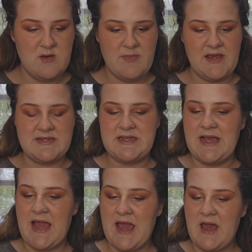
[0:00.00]
because
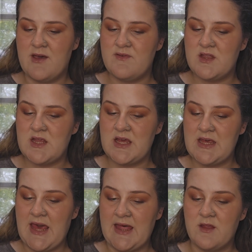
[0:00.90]
I have
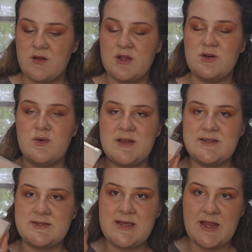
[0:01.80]
the Halo Glow
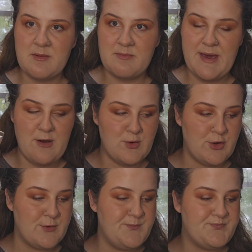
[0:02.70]
setting
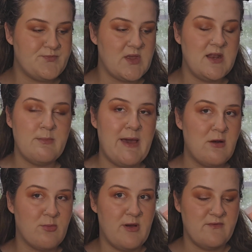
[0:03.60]
powder and a
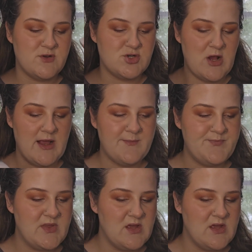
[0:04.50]
powder puff to try.